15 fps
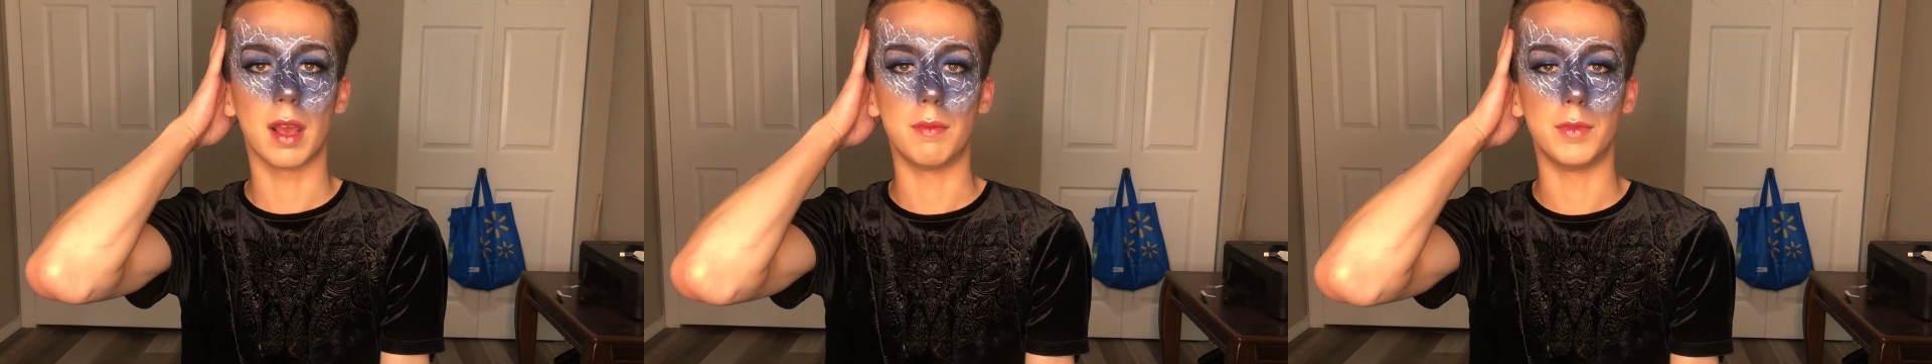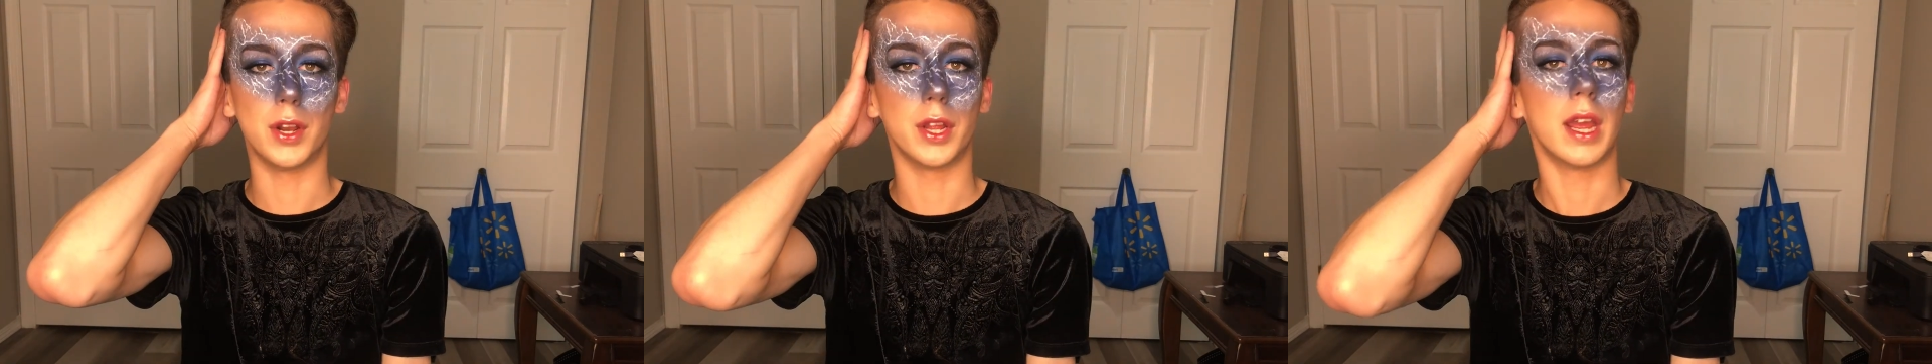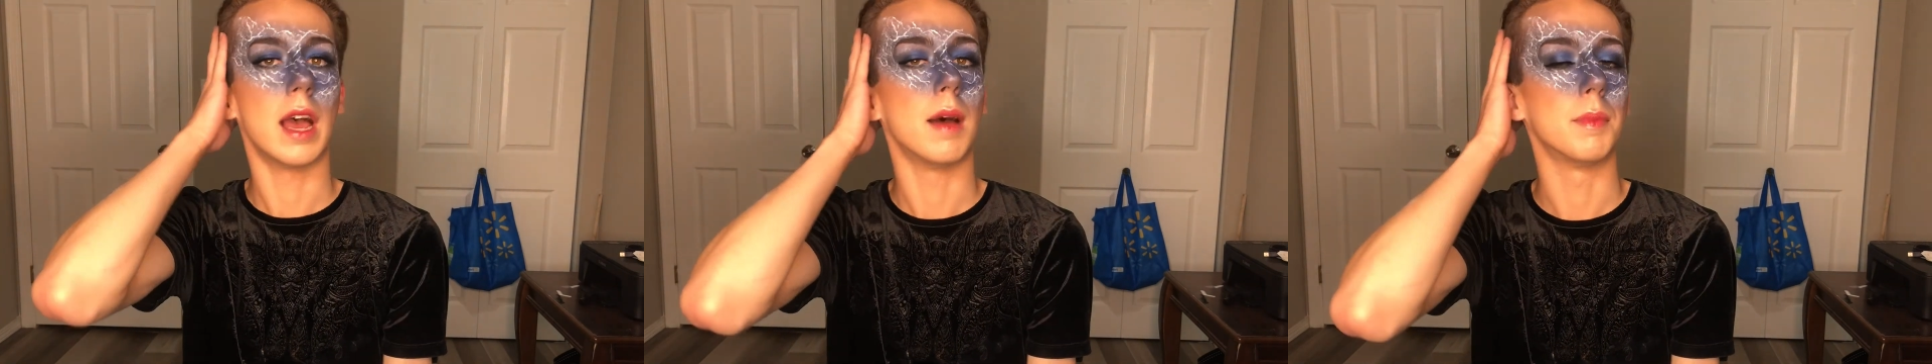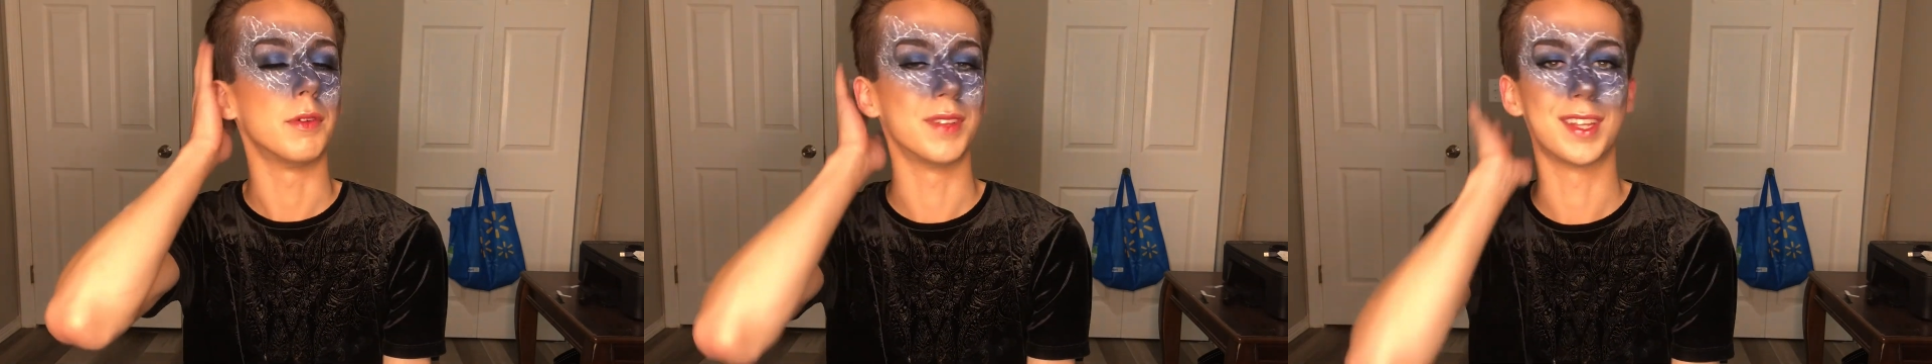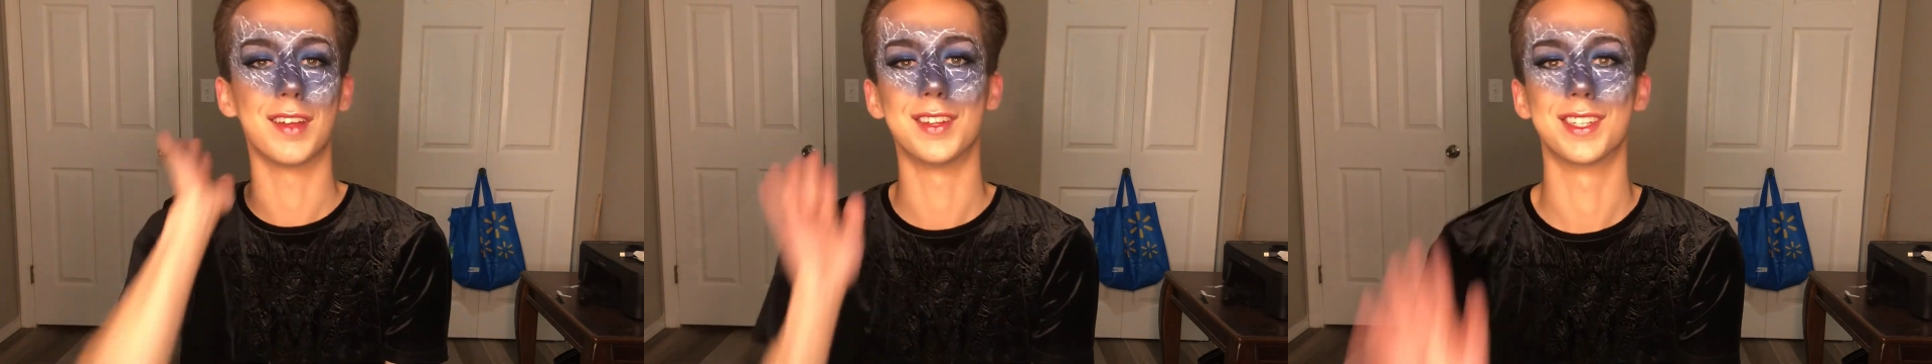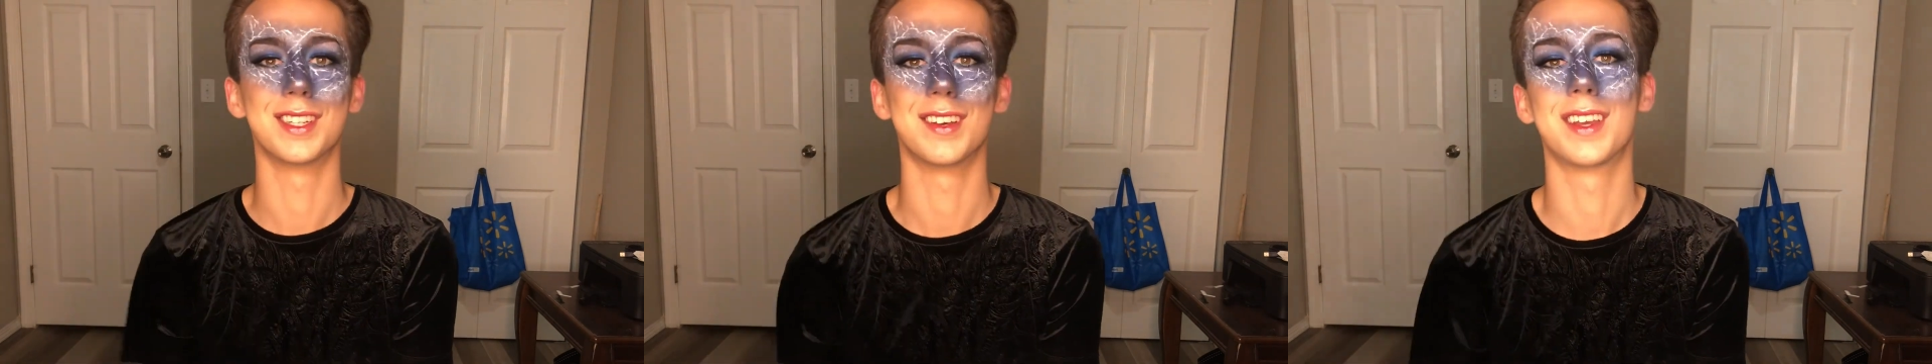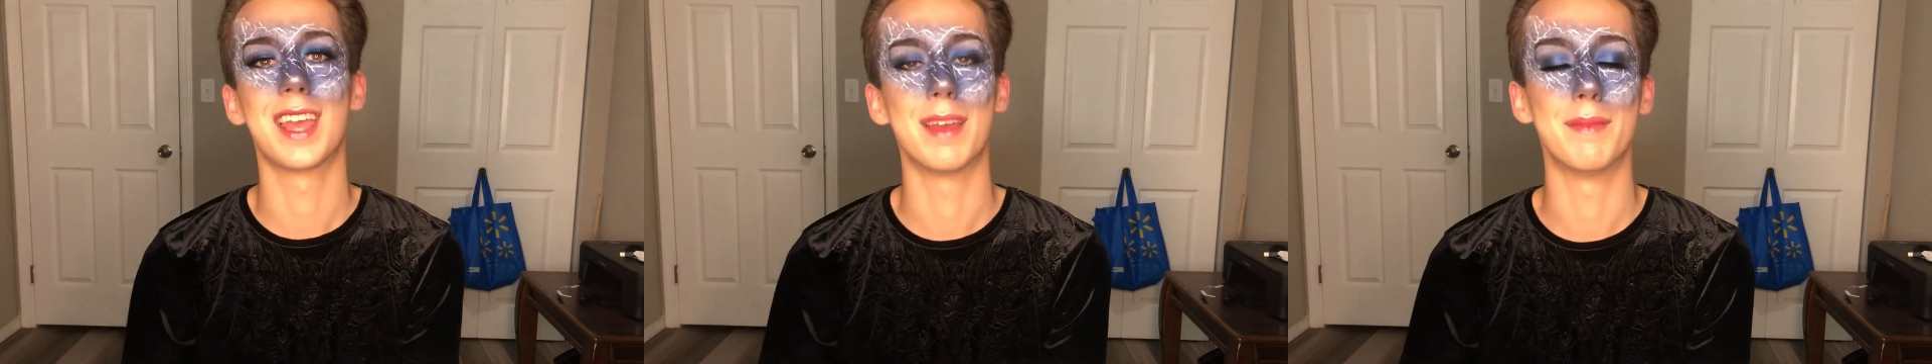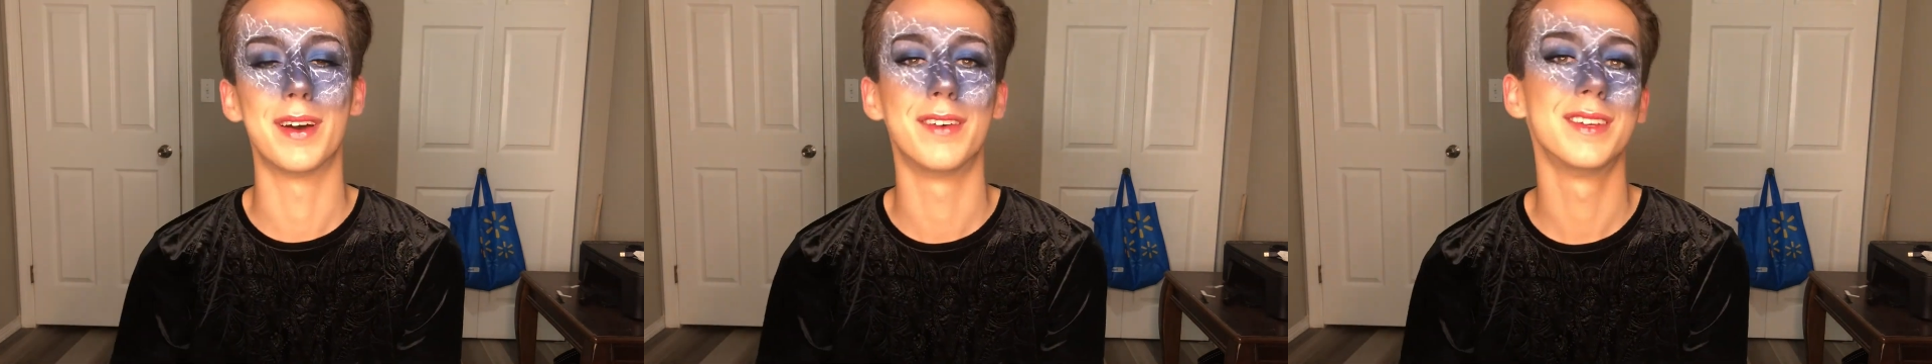I'm really happy with how this look
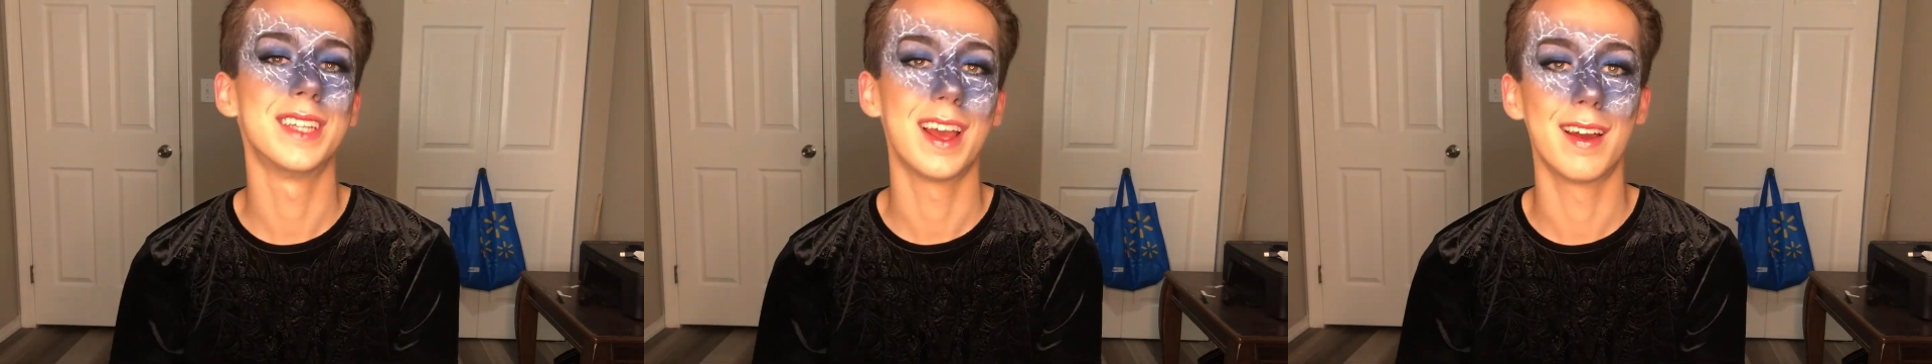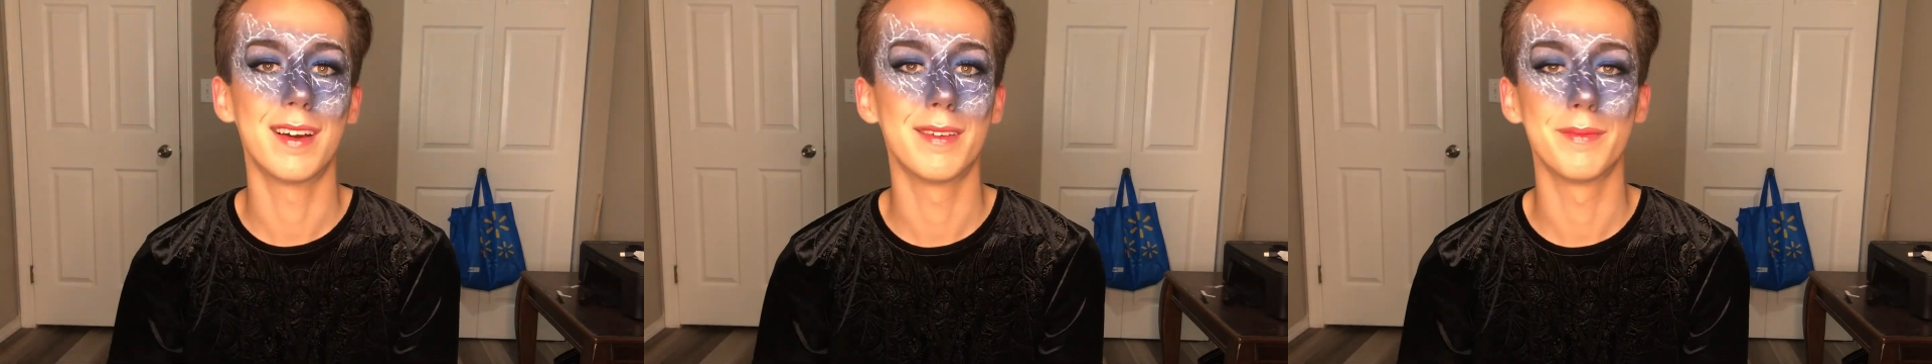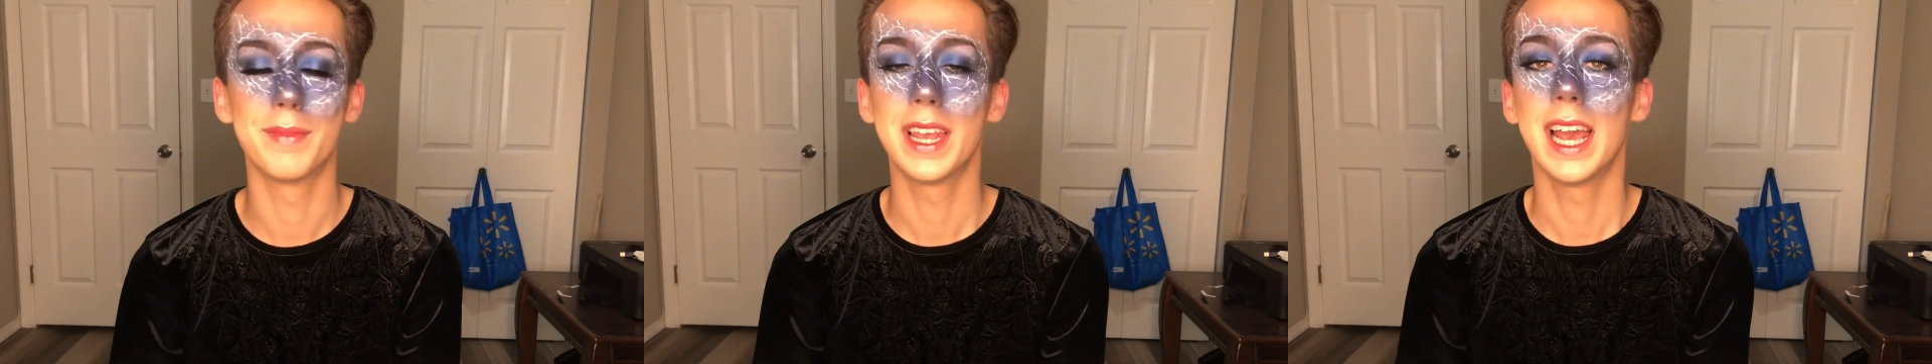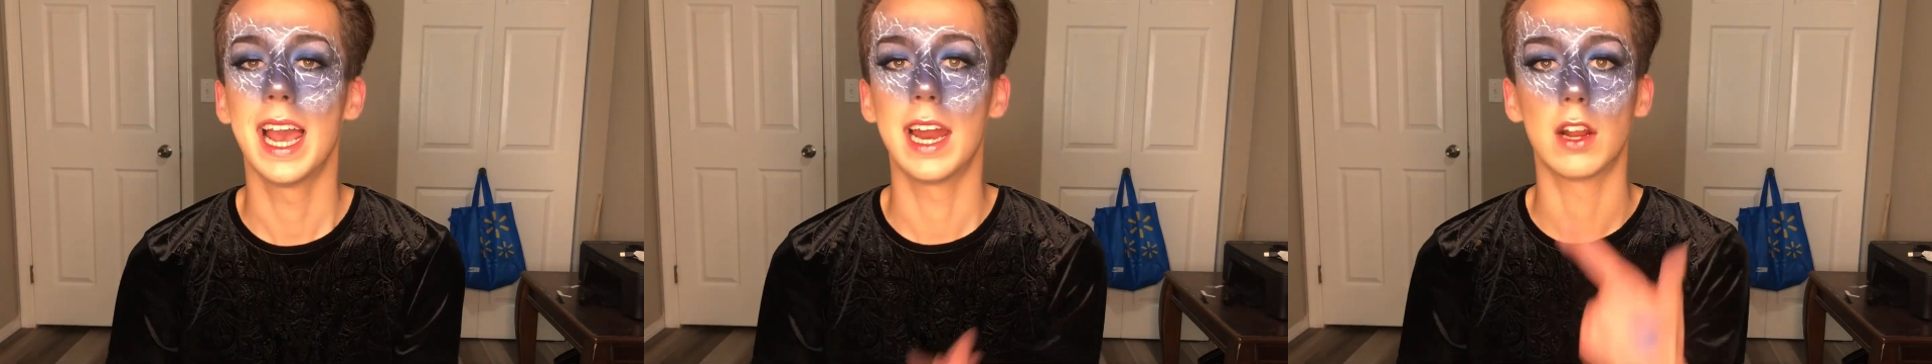came out down.